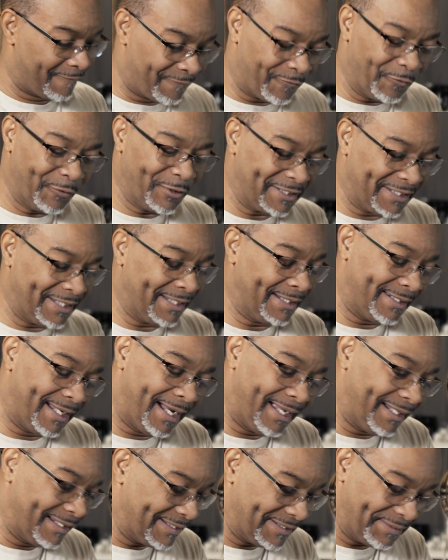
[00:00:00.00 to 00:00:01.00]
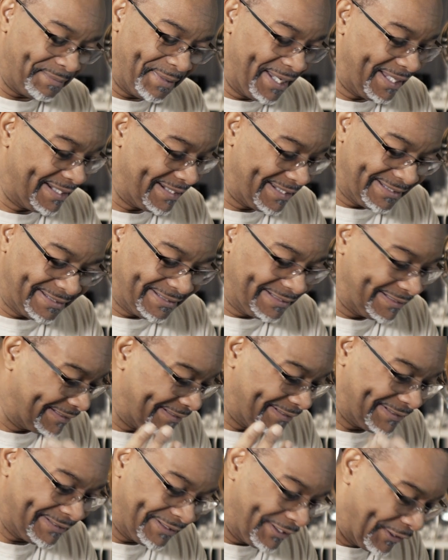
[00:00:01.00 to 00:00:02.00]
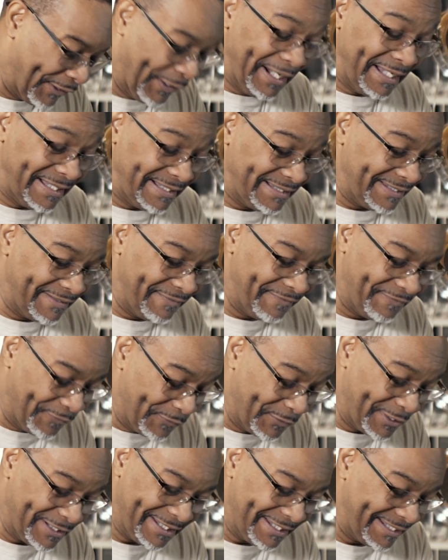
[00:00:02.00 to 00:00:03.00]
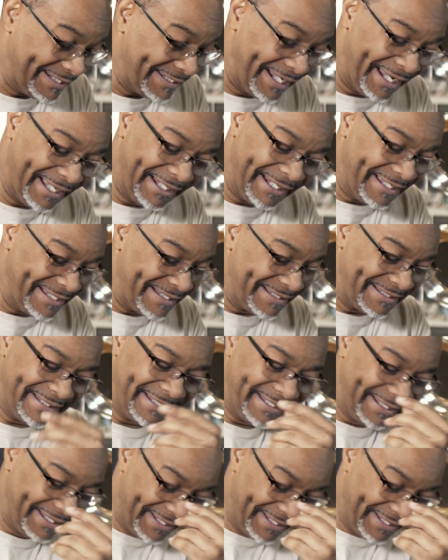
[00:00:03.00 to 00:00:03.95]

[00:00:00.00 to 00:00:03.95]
$14, man. This is crazy. $14.